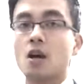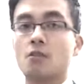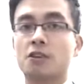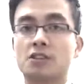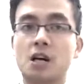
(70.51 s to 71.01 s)

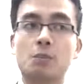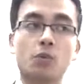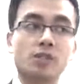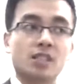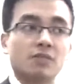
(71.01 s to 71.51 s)
For example, we
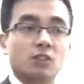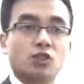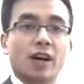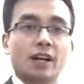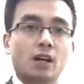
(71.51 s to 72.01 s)
received a
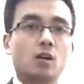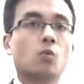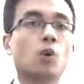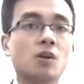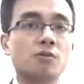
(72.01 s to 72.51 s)
check
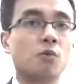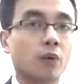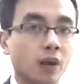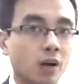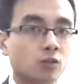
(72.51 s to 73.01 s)
worth of
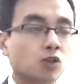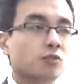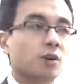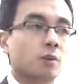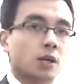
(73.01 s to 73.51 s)
100
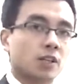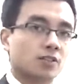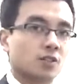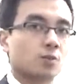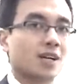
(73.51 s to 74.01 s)
from our
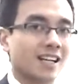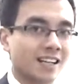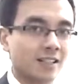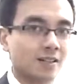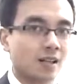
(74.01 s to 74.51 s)
customer
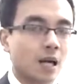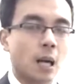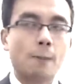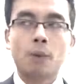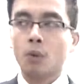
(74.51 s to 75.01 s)
A,
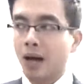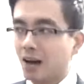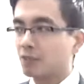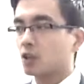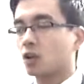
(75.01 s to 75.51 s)
but we
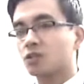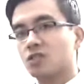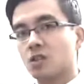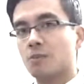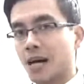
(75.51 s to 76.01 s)
haven't gone to
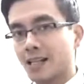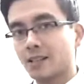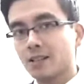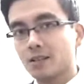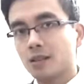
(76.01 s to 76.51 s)
the bank